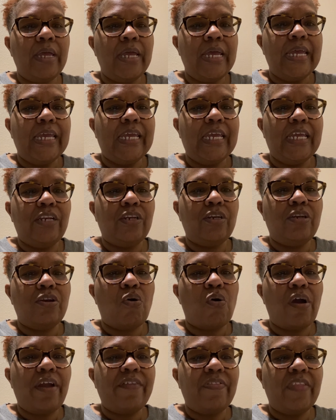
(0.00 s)
in
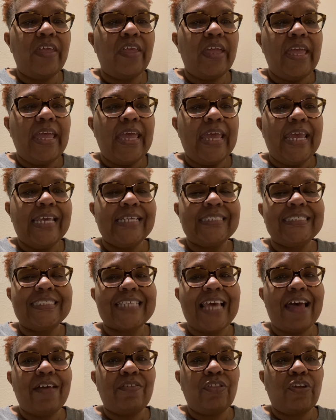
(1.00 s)
North and
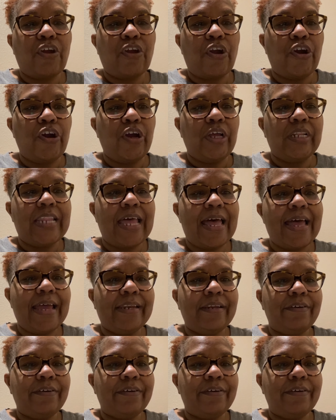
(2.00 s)
South Carolina.